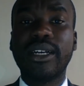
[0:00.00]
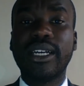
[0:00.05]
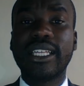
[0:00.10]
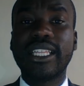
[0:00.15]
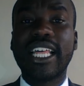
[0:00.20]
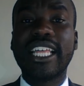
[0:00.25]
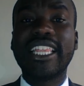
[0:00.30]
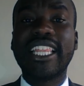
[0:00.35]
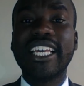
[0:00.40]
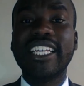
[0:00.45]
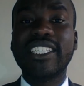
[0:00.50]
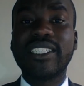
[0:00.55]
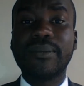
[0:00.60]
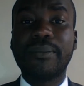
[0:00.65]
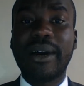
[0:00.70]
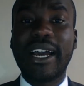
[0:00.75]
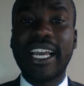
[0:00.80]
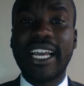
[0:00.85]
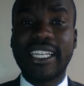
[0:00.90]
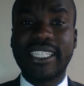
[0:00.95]
that there is
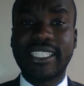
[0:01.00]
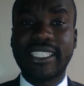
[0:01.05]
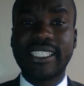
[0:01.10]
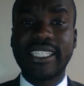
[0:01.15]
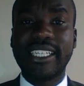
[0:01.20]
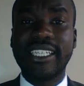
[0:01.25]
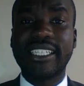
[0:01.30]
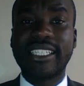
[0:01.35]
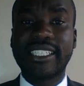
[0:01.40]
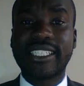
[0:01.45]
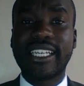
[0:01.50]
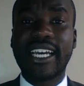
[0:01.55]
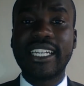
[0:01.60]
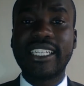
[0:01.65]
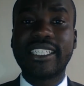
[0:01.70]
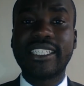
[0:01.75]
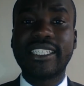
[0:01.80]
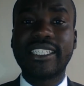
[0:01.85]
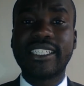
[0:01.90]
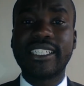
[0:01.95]
bias in
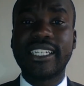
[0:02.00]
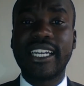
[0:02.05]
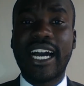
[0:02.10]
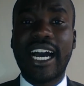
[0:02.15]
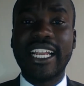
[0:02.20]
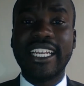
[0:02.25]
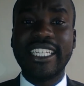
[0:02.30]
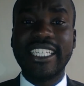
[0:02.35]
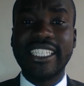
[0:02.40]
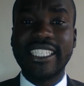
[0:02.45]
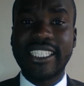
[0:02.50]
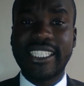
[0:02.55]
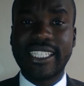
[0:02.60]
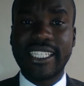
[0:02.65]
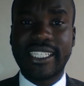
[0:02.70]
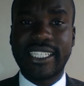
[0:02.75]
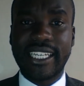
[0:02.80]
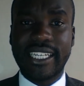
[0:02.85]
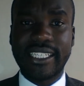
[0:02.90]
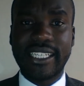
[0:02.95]
such an
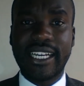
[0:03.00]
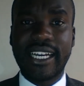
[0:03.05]
incident,